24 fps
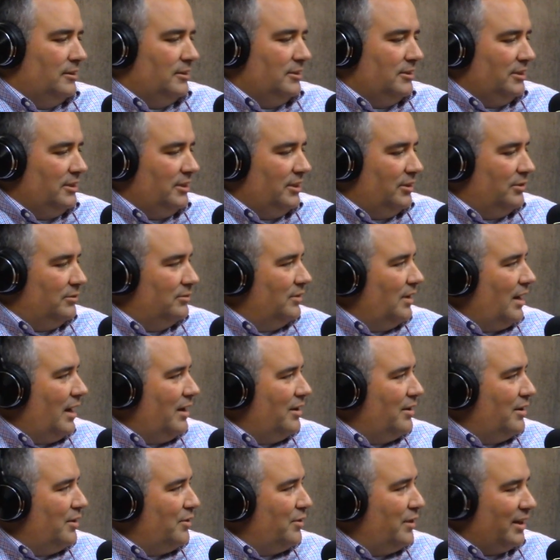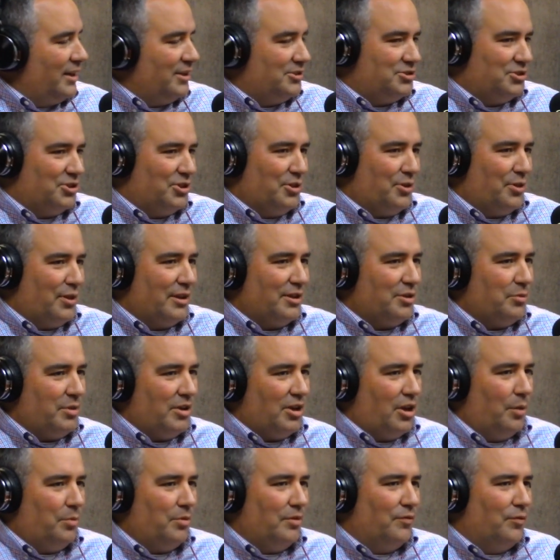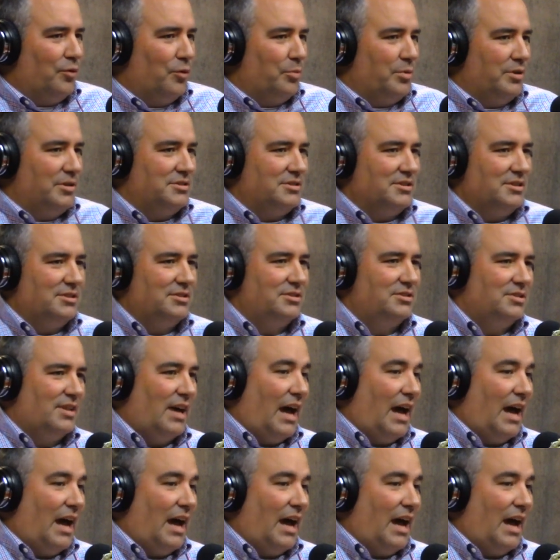no brainer. I think it's a good thing to be open for business.